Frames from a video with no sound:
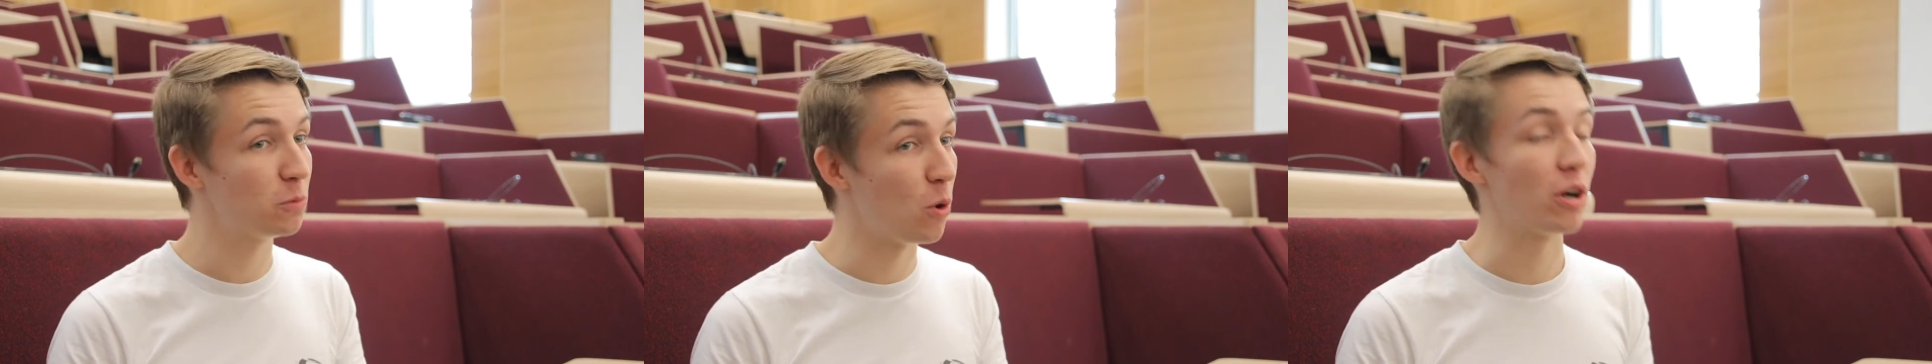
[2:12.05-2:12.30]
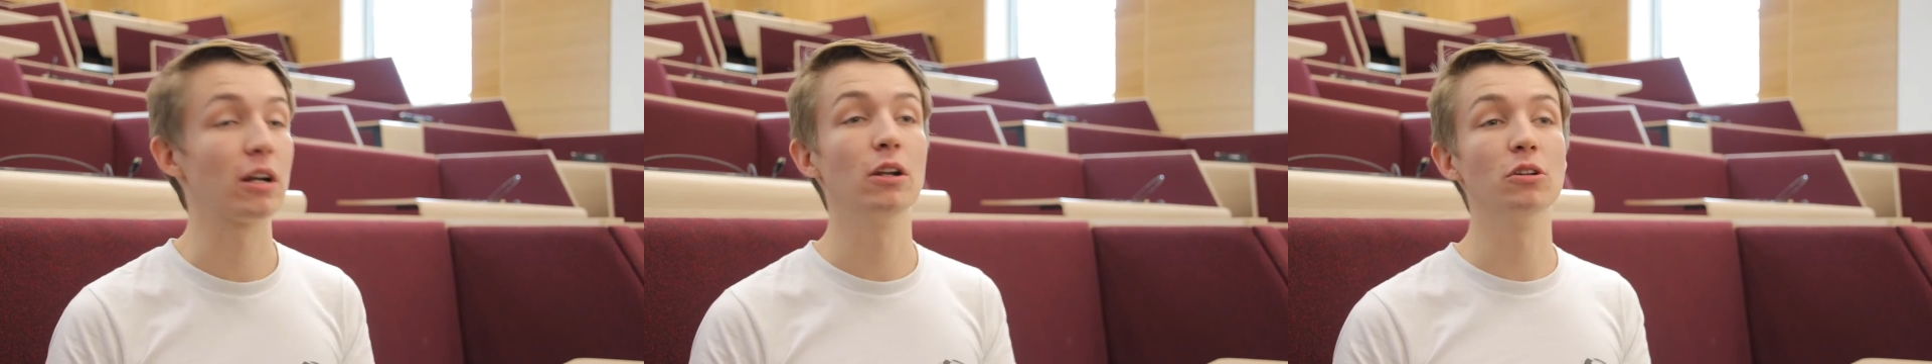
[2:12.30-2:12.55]

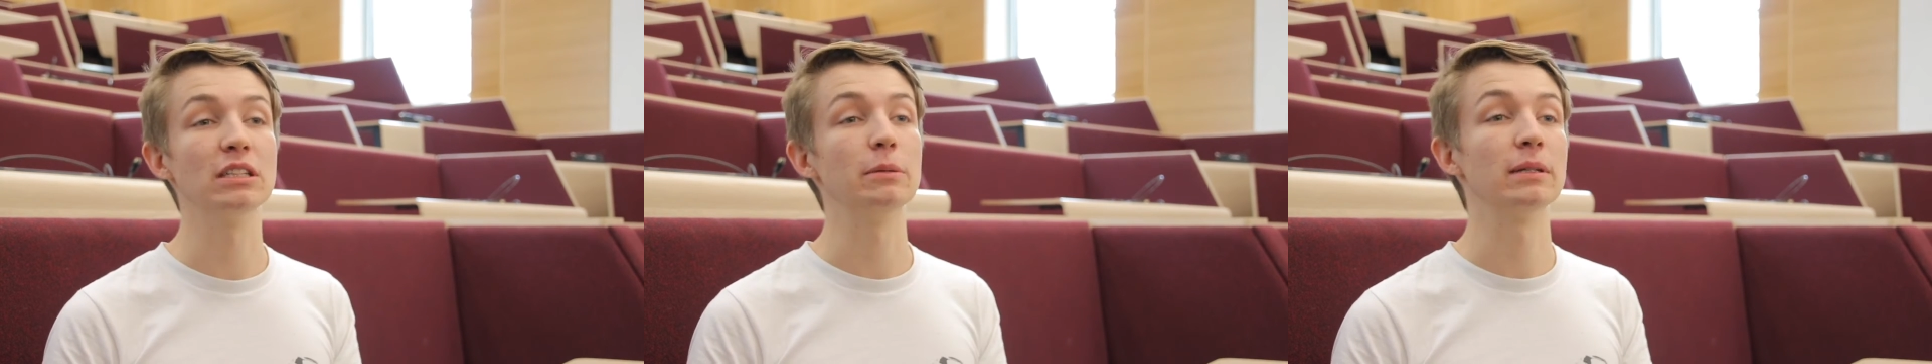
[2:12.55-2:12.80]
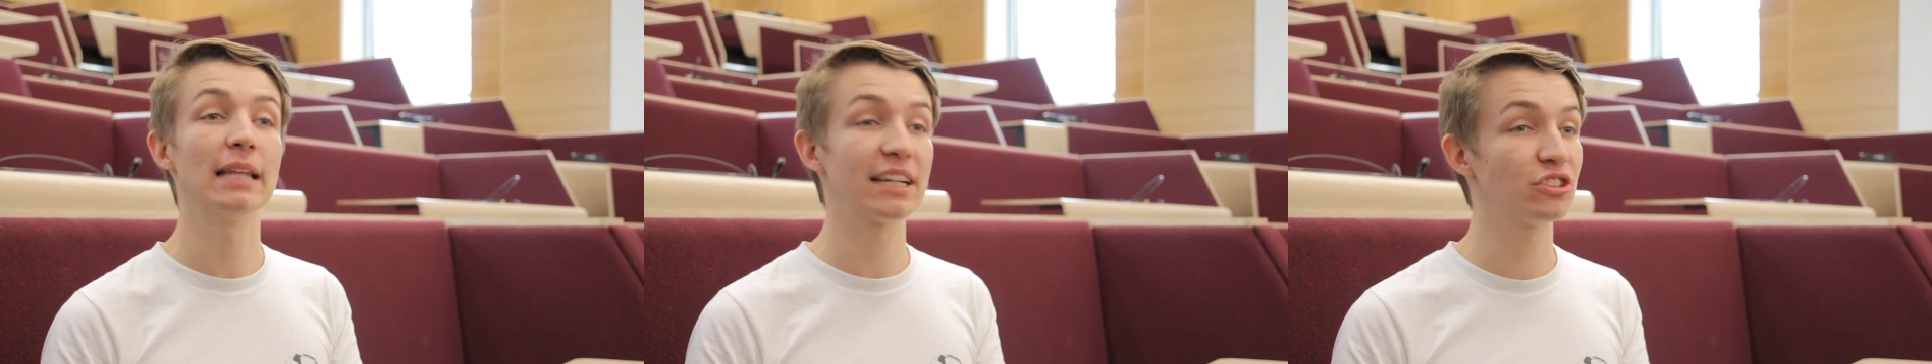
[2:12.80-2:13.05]
working closely with
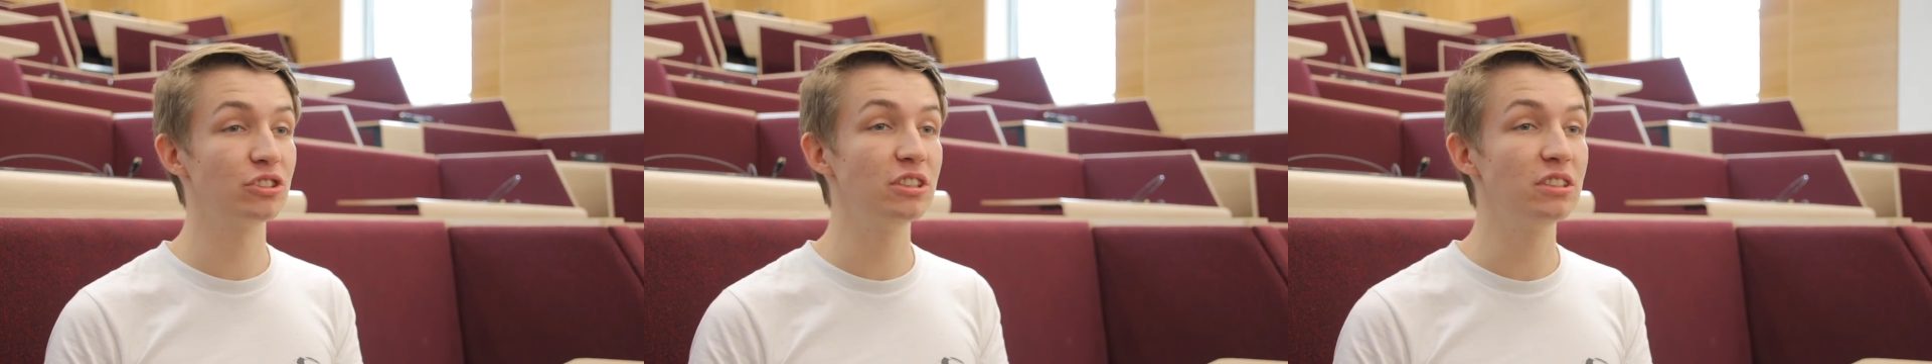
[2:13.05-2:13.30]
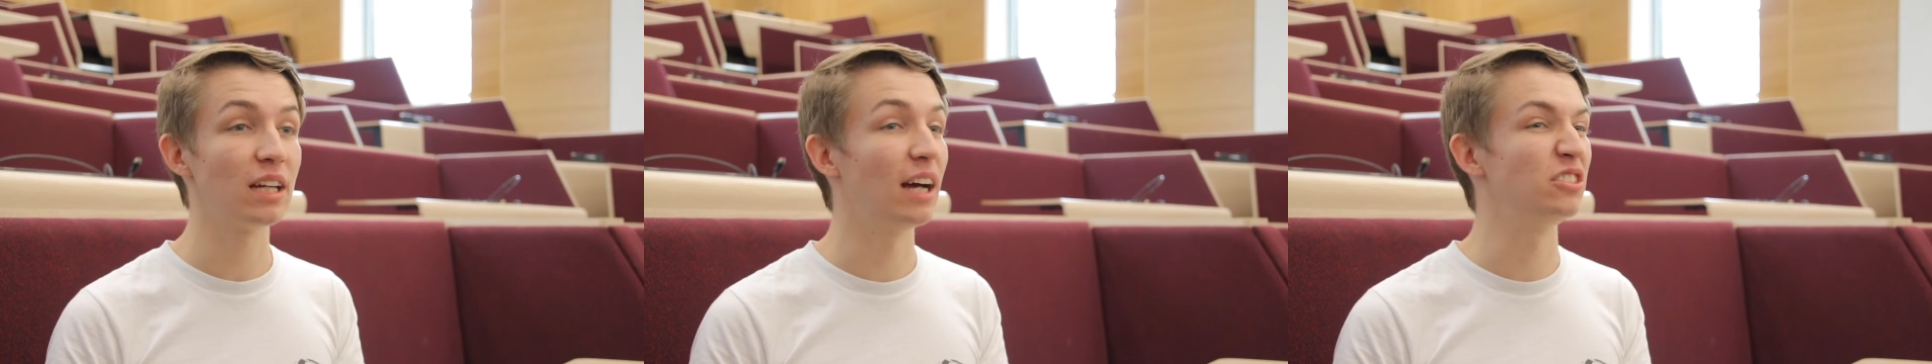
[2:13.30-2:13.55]

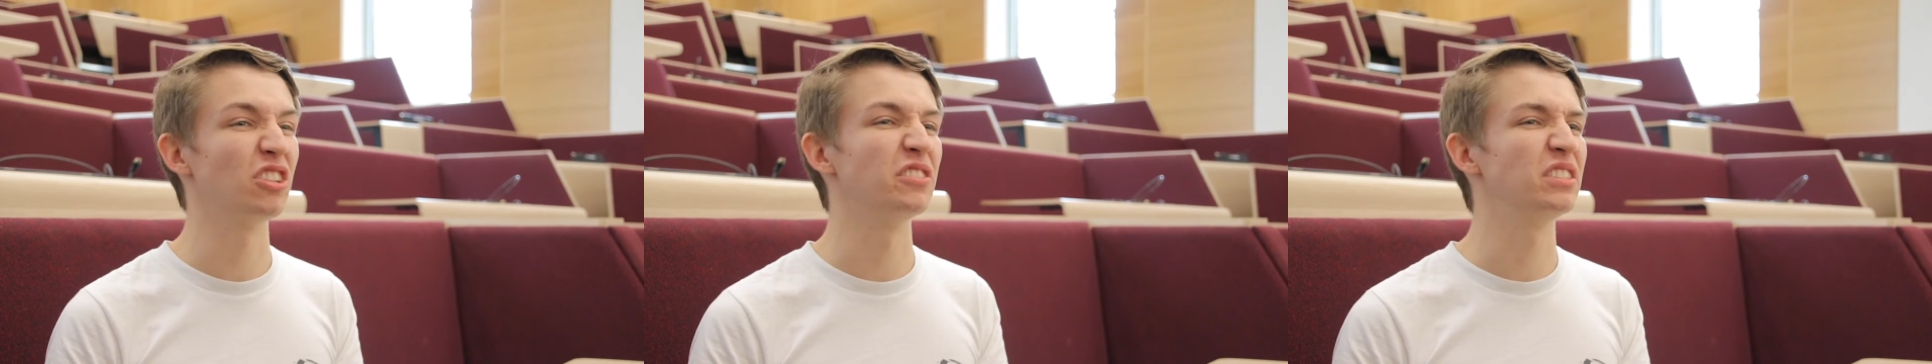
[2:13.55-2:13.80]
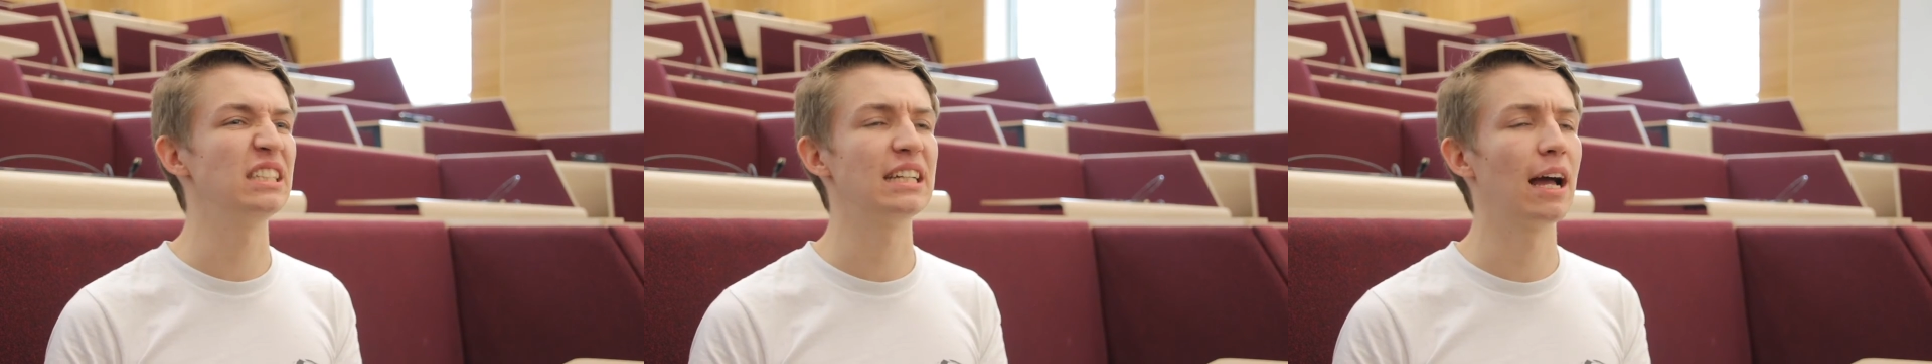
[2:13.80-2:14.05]
lecturers and sort of
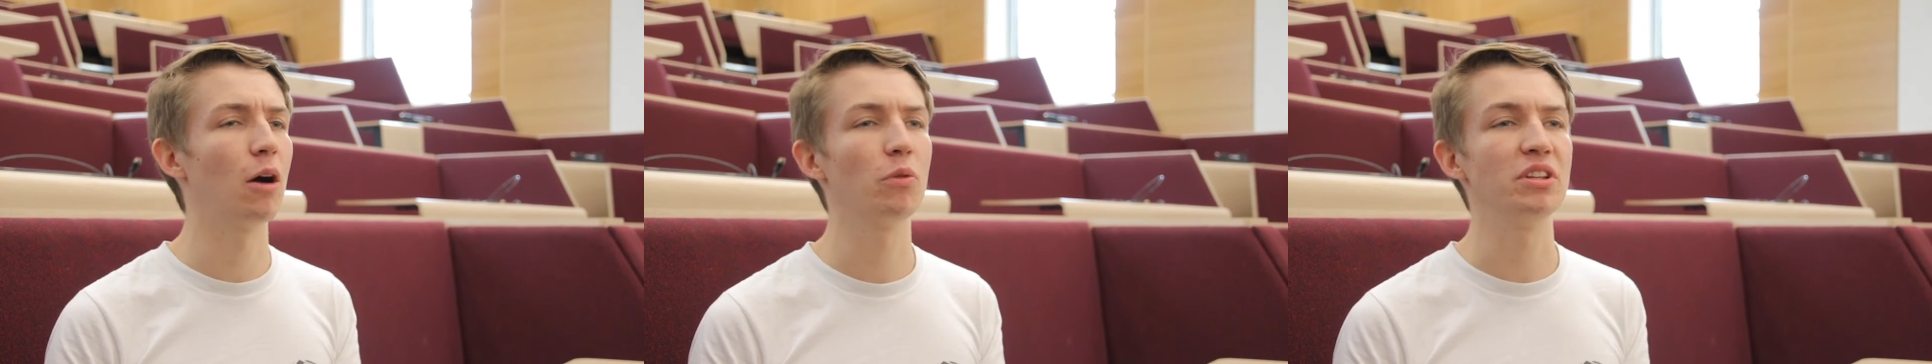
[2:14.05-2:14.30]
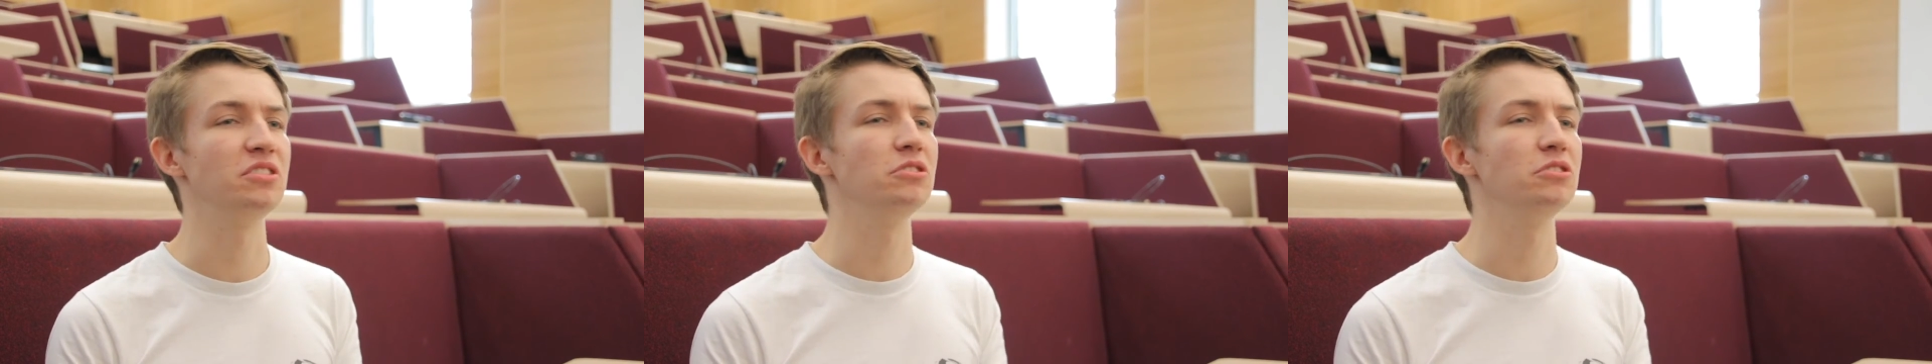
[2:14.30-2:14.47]
seeing how these